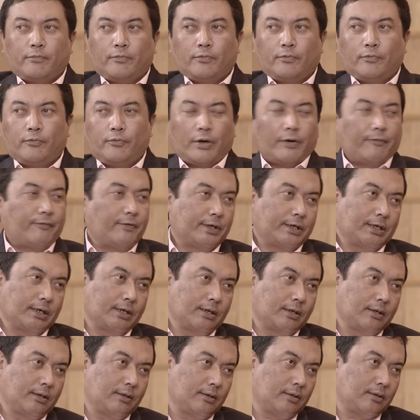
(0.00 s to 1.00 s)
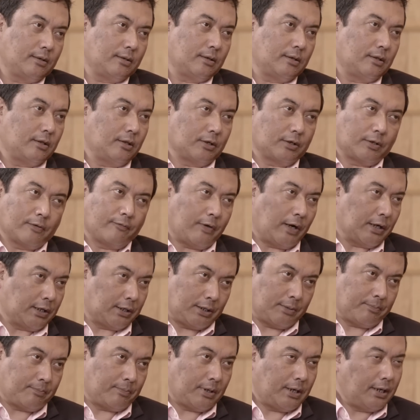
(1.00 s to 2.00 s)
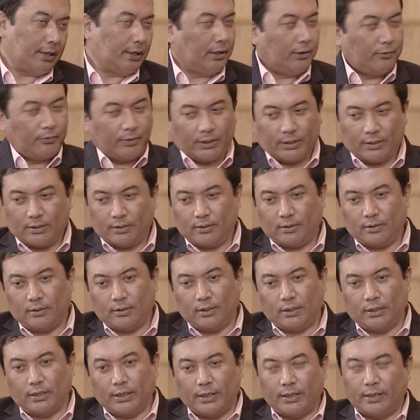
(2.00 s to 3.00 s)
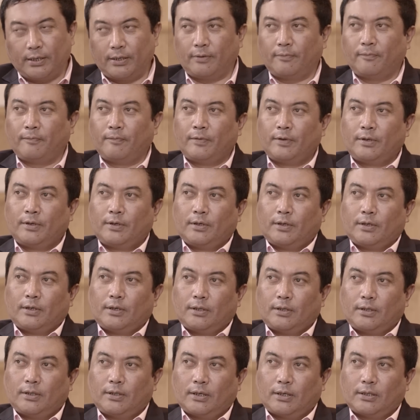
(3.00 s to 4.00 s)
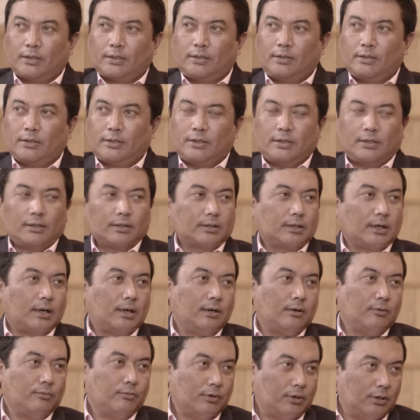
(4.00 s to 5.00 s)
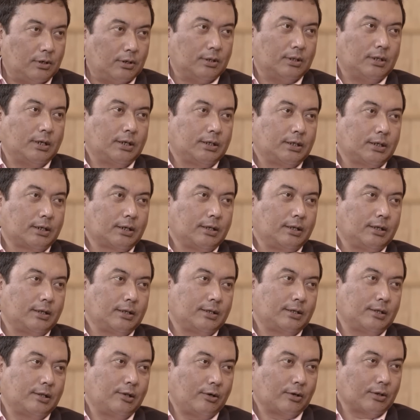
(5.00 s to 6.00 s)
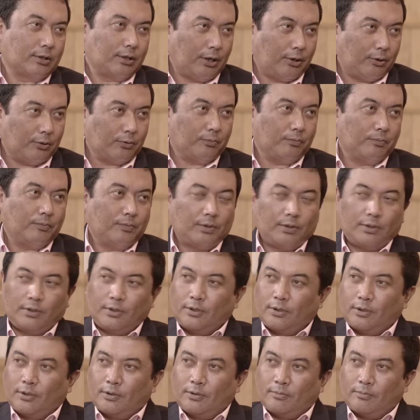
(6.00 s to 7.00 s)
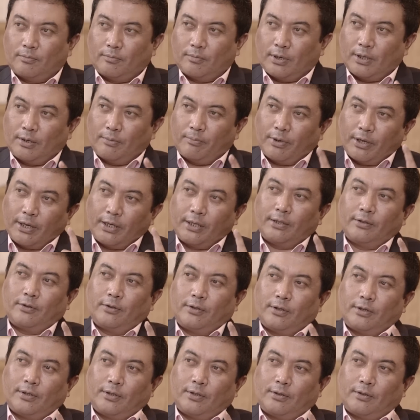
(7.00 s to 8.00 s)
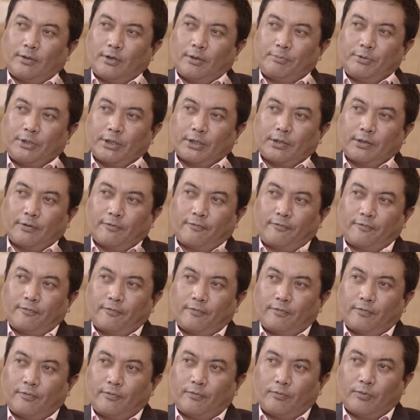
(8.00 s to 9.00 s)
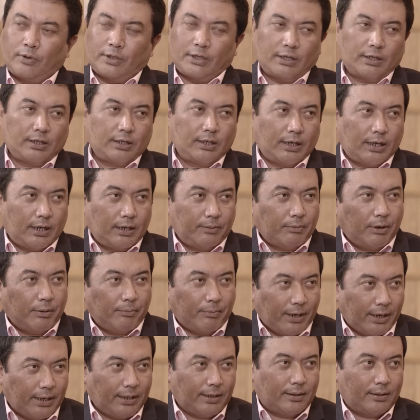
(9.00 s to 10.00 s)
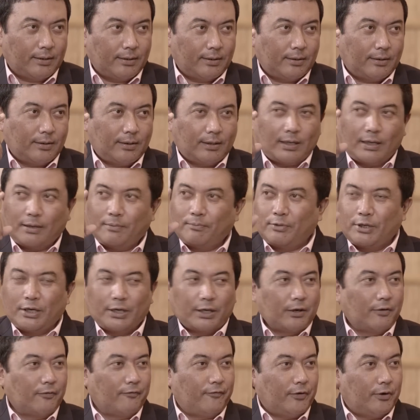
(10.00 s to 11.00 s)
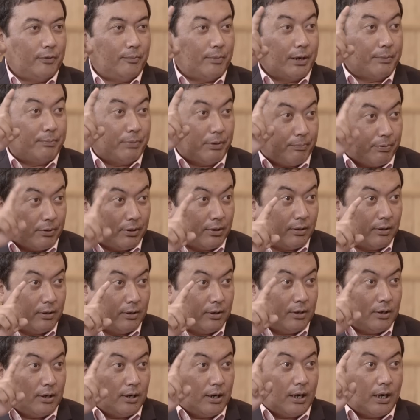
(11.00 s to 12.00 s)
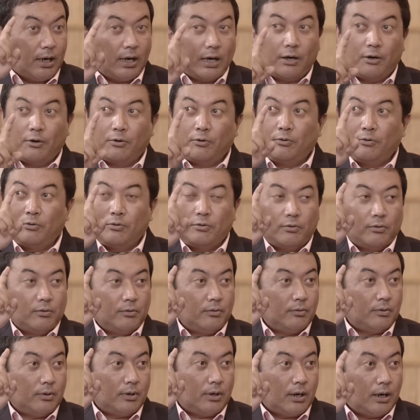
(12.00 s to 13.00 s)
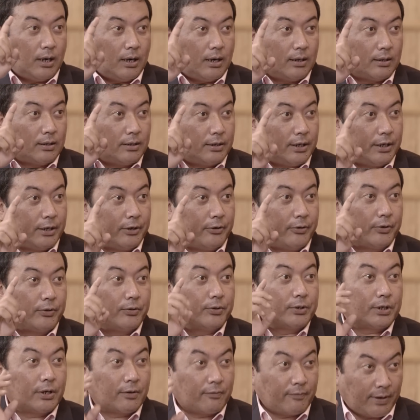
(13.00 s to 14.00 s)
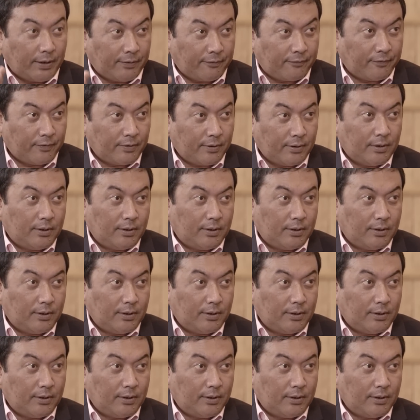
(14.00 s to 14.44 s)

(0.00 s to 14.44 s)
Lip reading: we are facing lots of hardship. I knew it. The day that the entire world has declared lockdown, my main objective, what is there in my mind, I'm thinking for my people. How are they going to survive?